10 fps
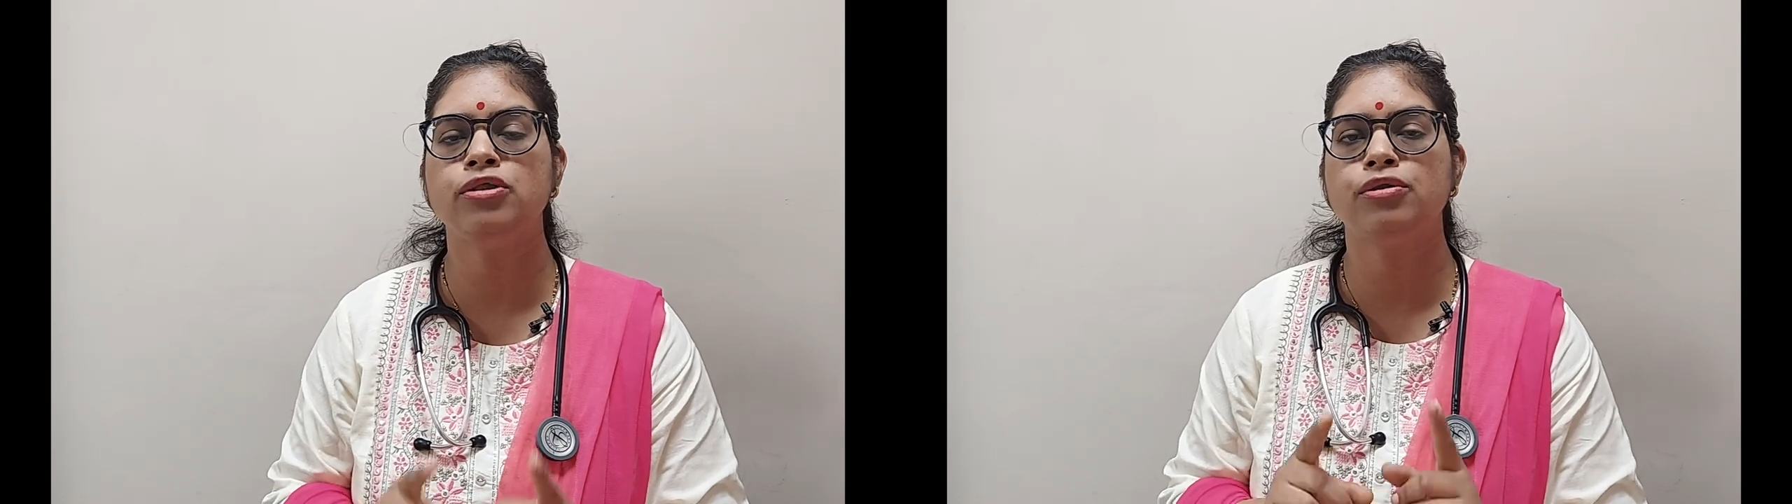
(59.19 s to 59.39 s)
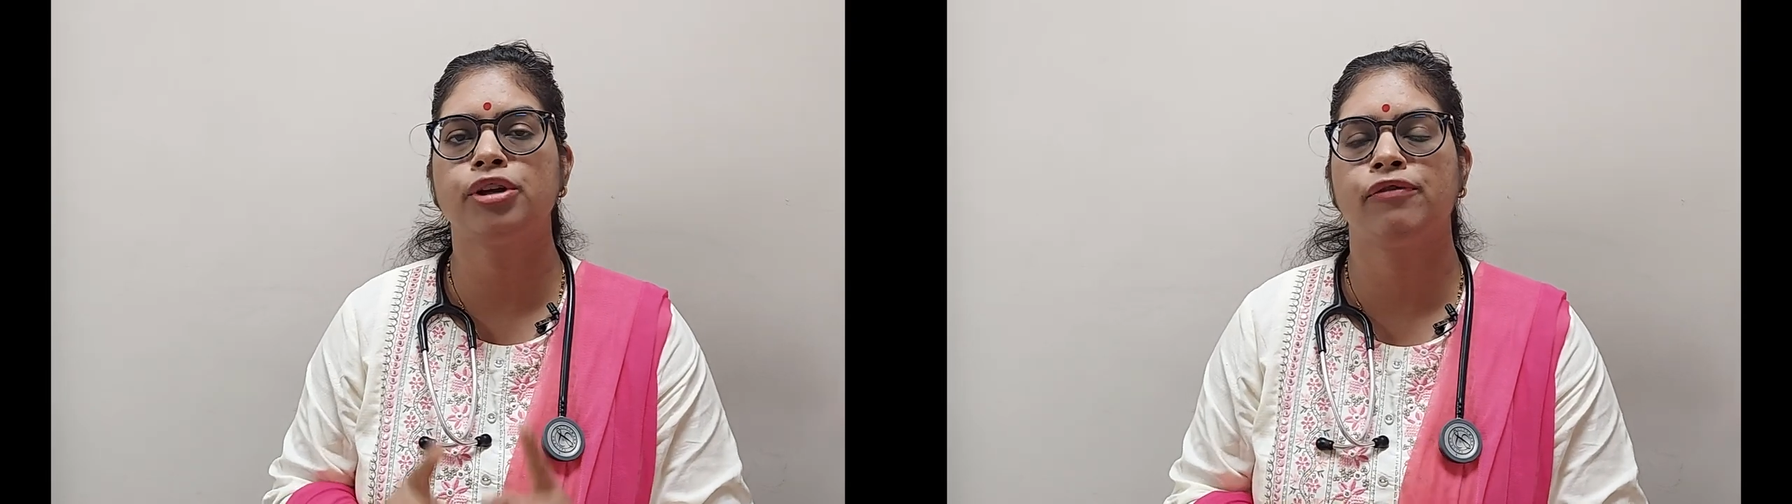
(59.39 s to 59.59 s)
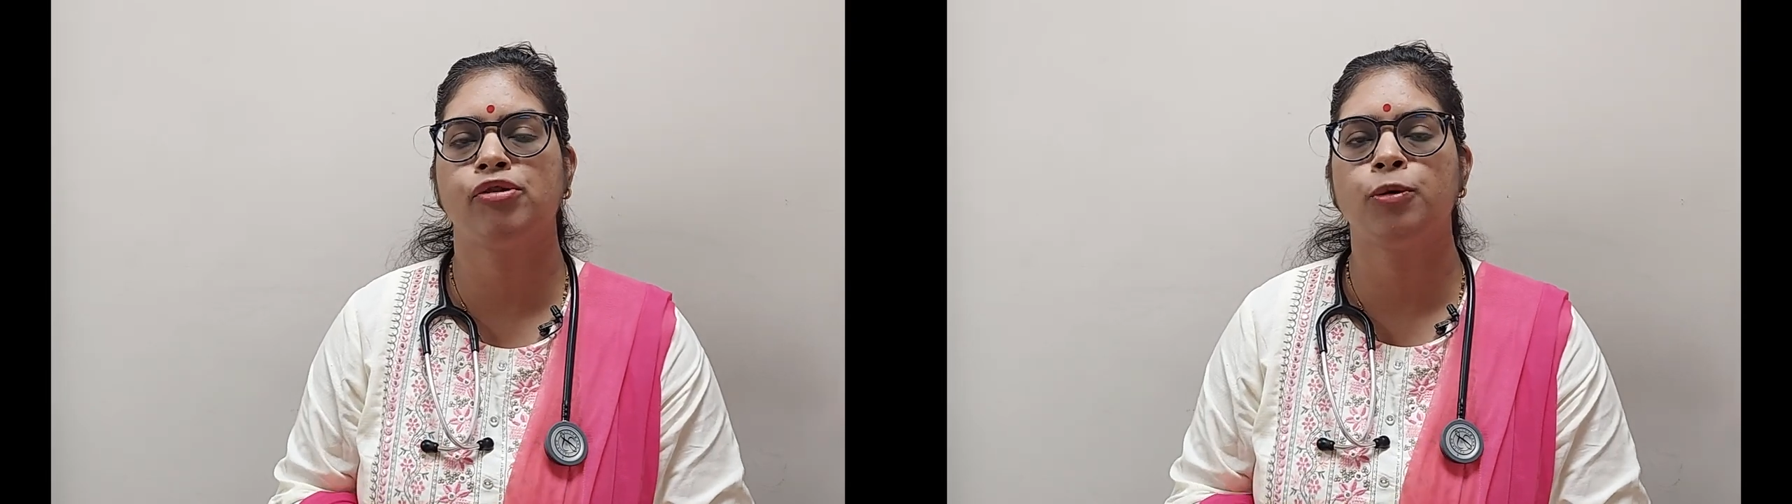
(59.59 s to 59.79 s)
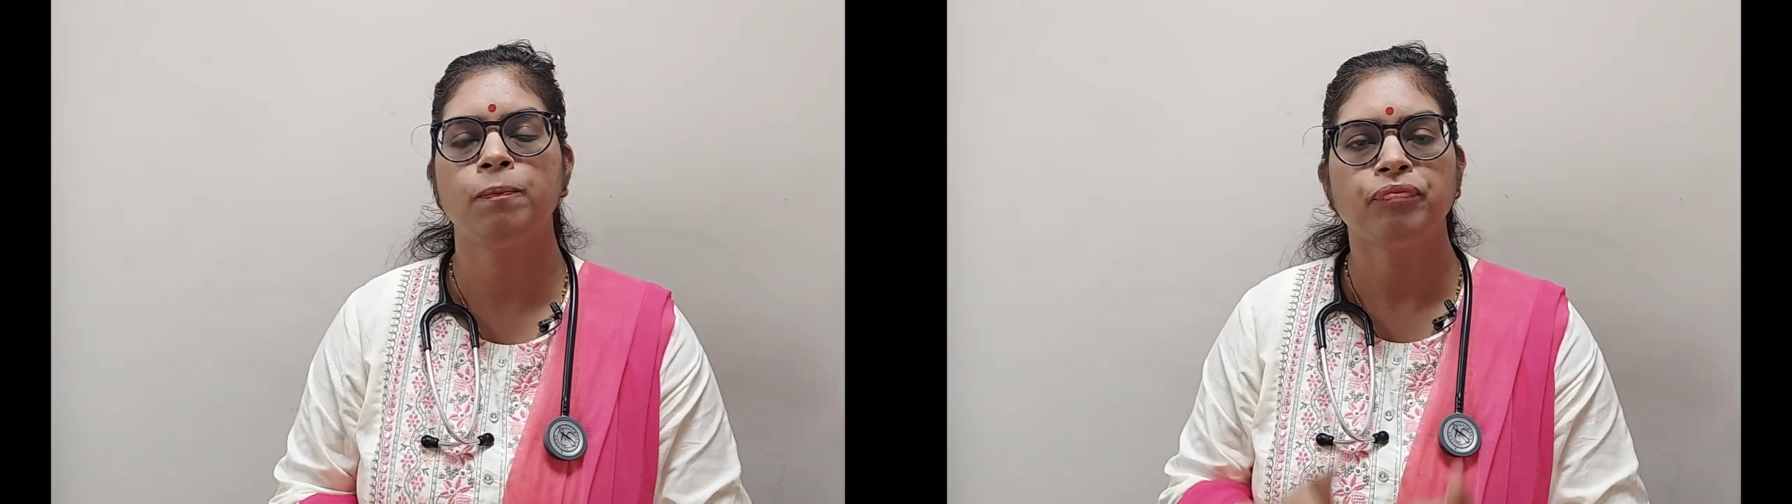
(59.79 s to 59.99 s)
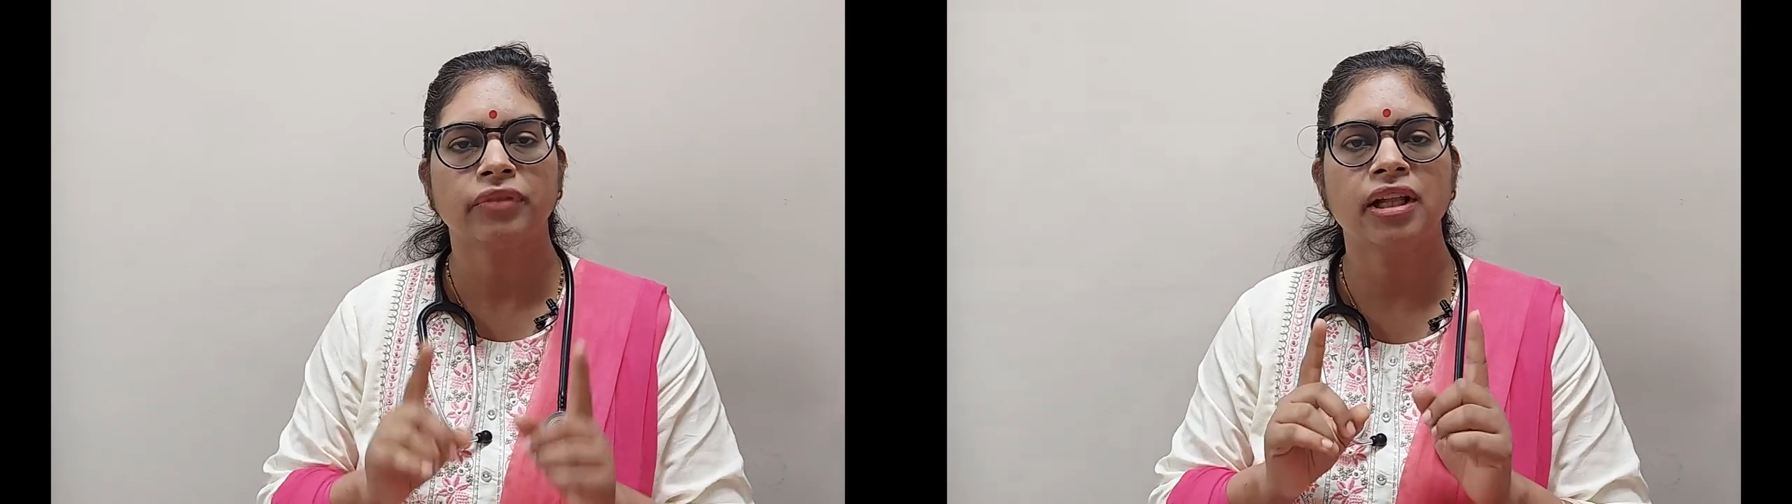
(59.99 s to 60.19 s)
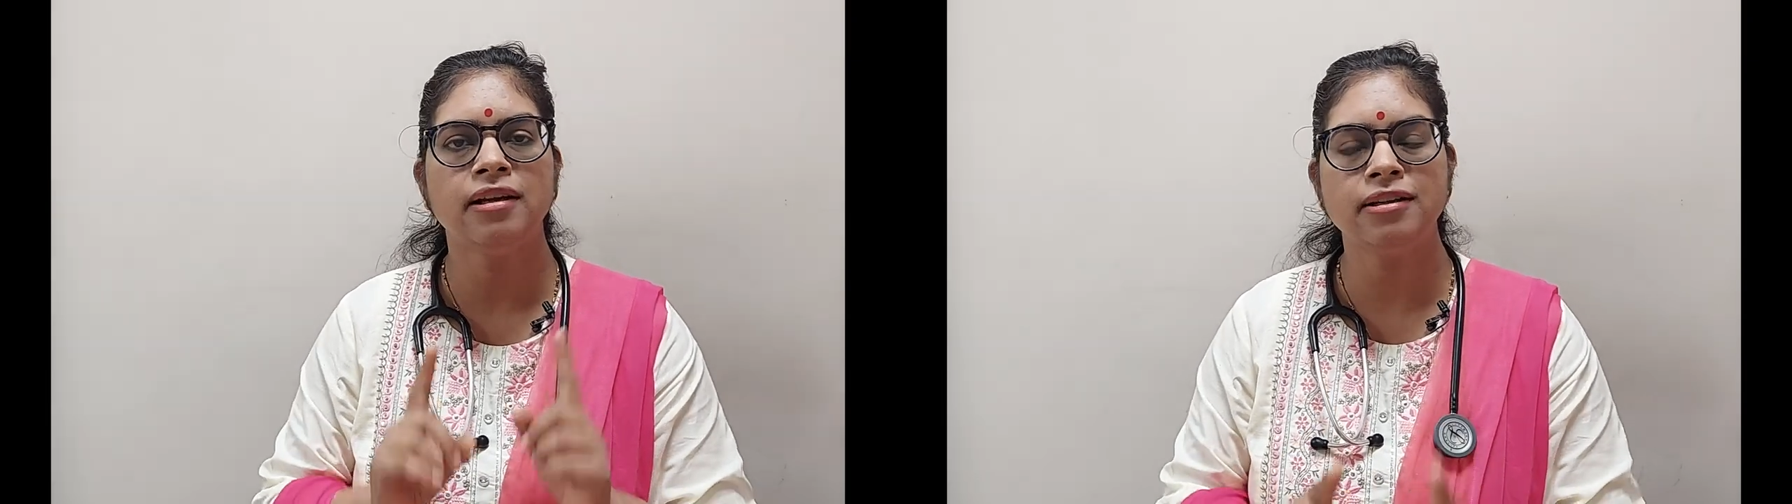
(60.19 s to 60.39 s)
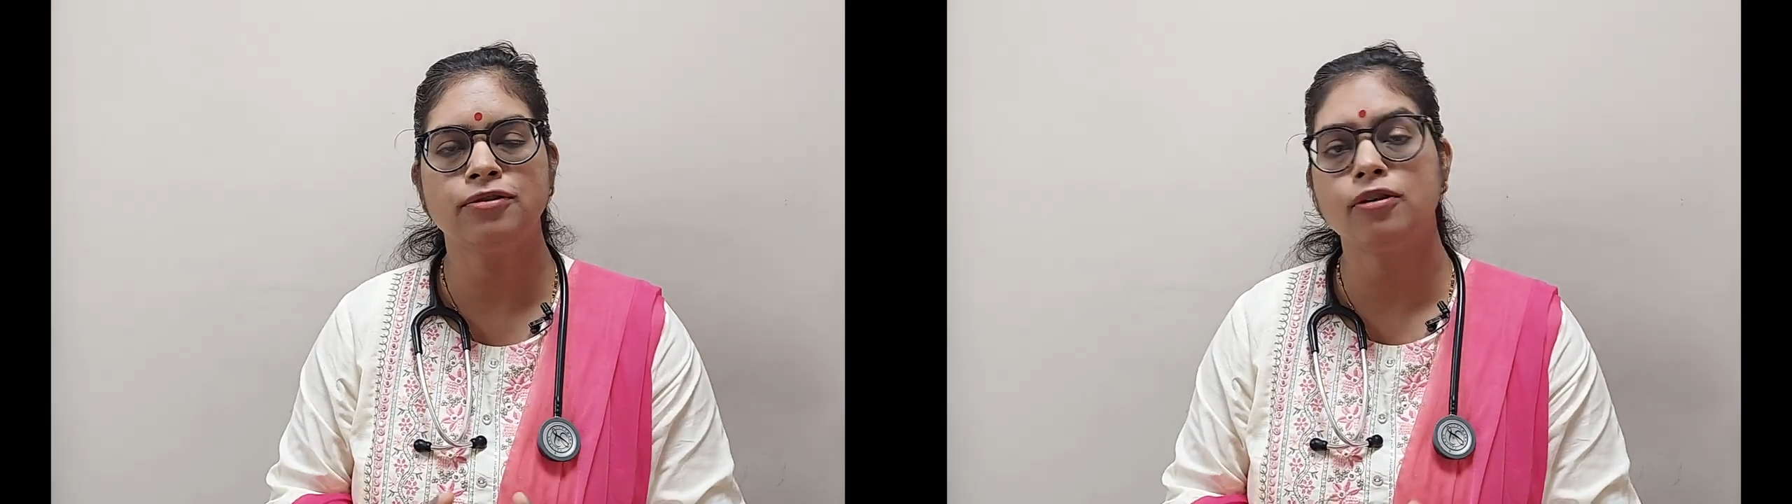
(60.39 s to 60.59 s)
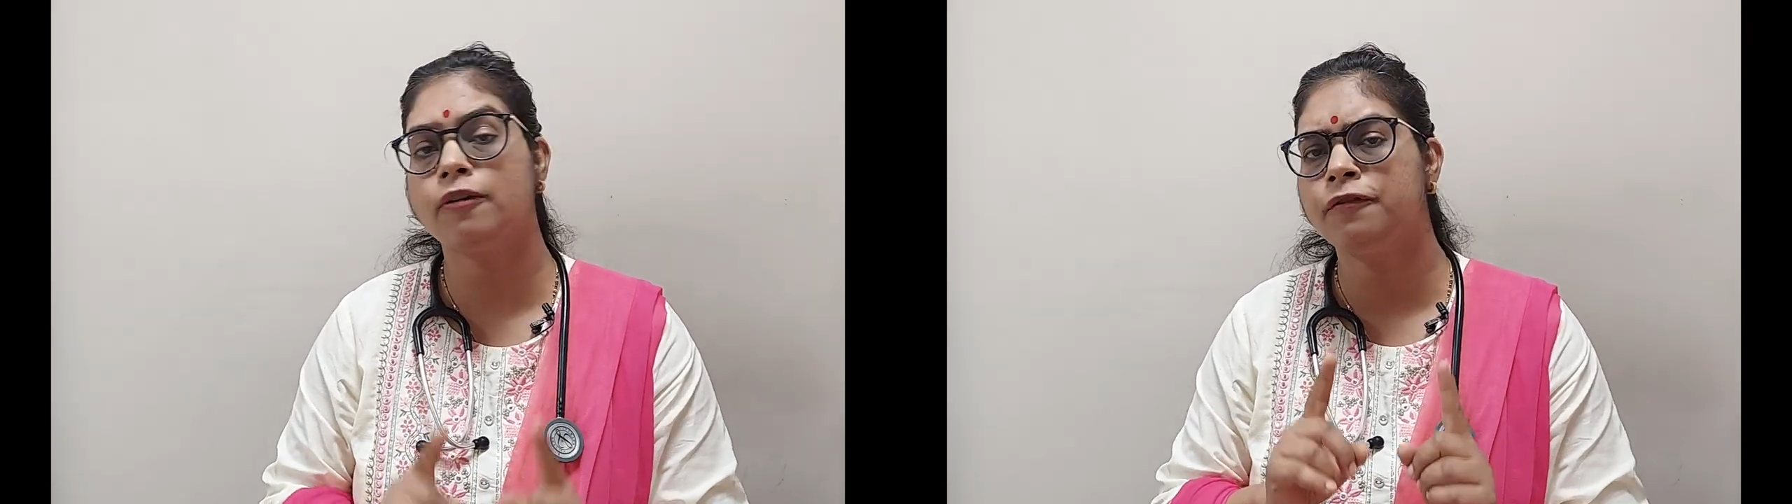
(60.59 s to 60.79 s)
to give you the
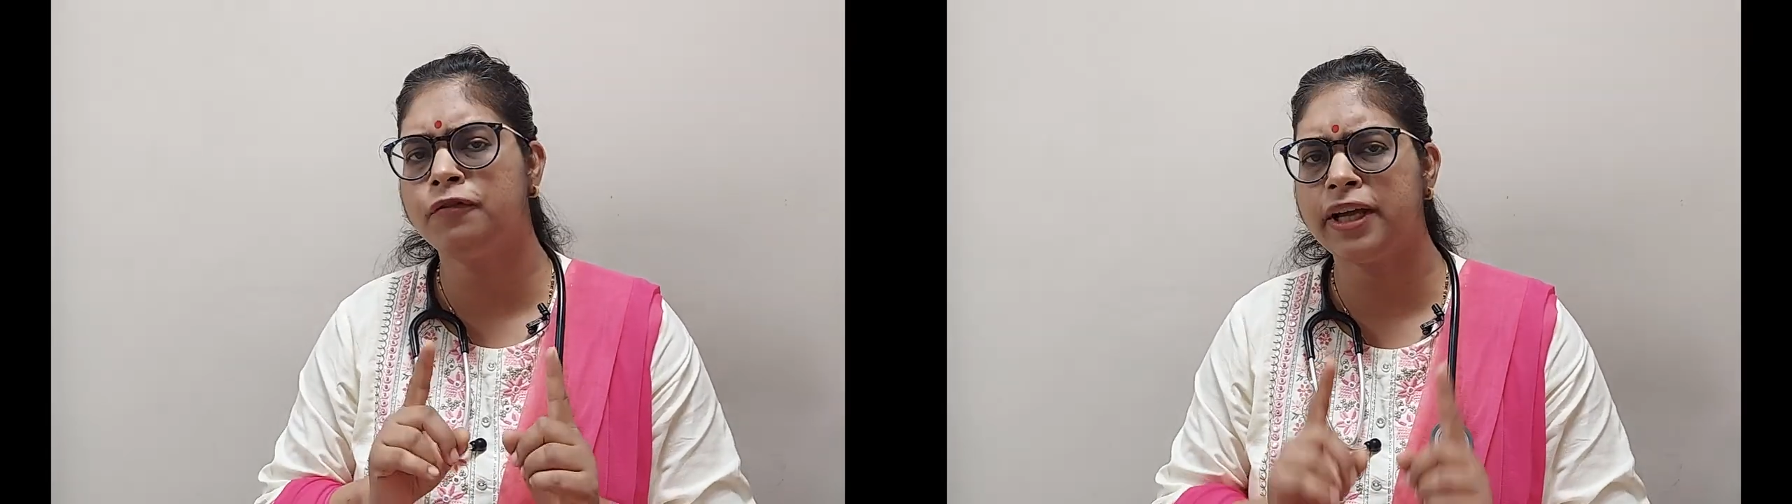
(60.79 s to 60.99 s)
list of